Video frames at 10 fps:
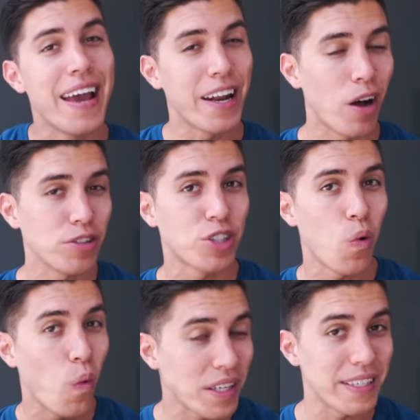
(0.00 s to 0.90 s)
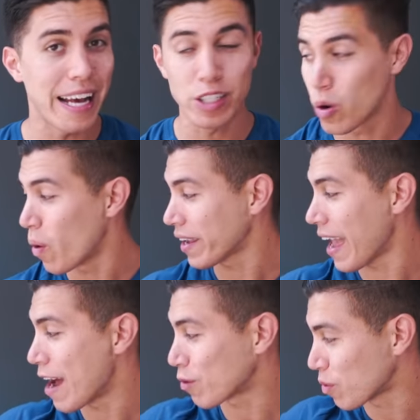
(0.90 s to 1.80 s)
It also wasn't as quick
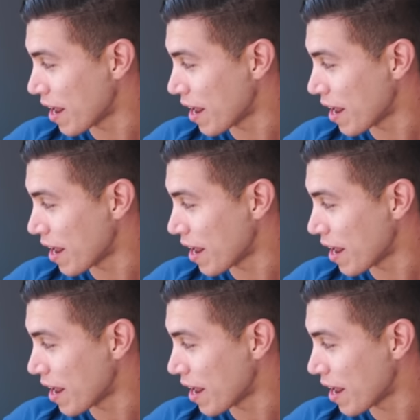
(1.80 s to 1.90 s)
at